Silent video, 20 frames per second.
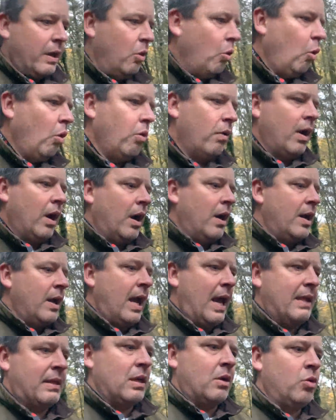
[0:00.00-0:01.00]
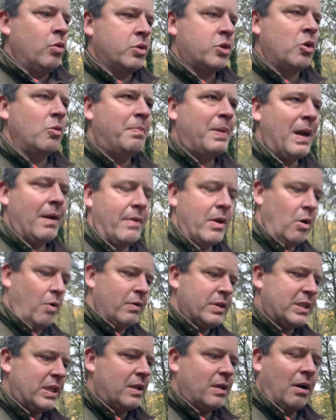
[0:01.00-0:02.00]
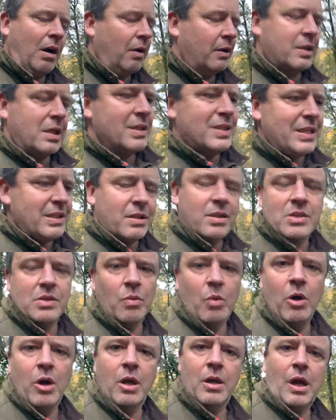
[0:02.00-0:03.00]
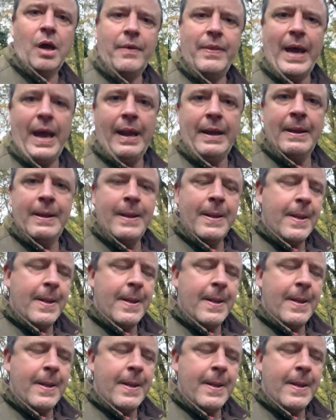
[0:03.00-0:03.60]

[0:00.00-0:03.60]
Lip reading: or a ethical superiority card, because it doesn't work like that.